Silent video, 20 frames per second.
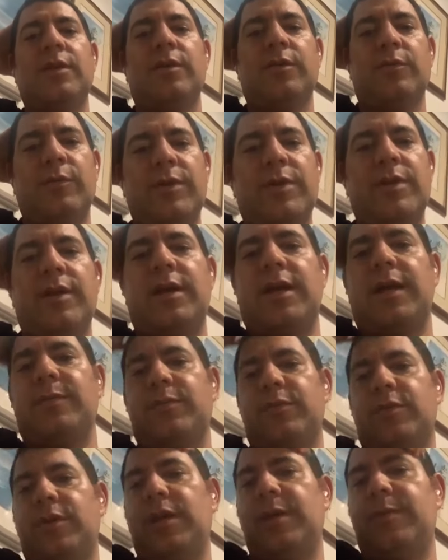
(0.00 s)
when they come
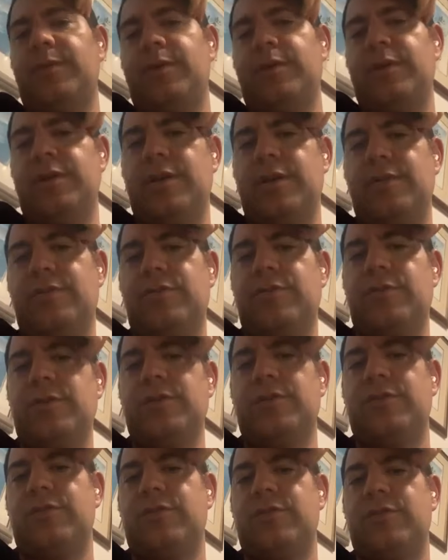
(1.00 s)
to labor and delivery.
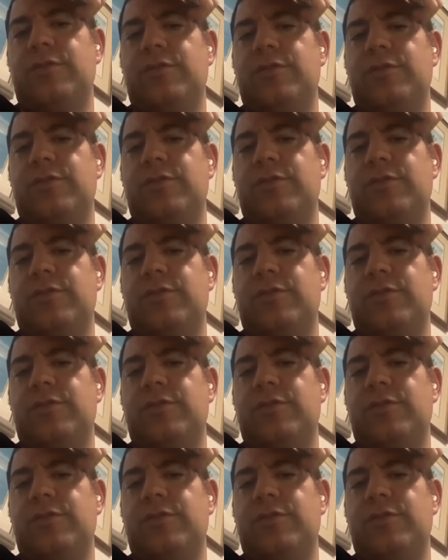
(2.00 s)
So